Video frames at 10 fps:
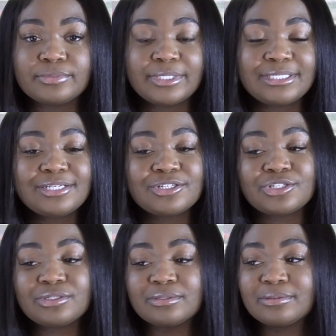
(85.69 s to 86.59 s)
It
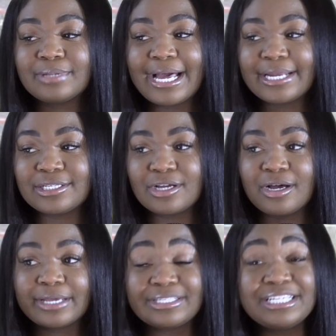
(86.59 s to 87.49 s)
teaches you how to
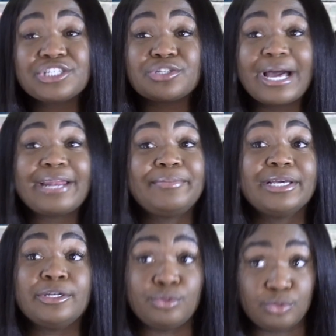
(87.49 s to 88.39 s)
talk. It teaches you how to
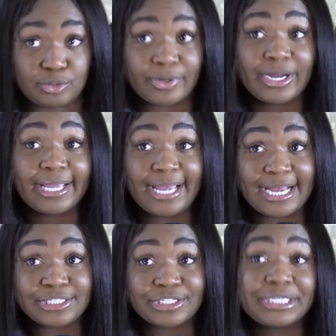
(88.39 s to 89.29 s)
be a news
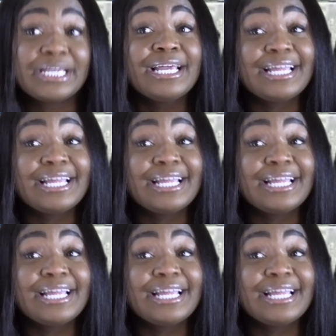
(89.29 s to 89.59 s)
broadcaster.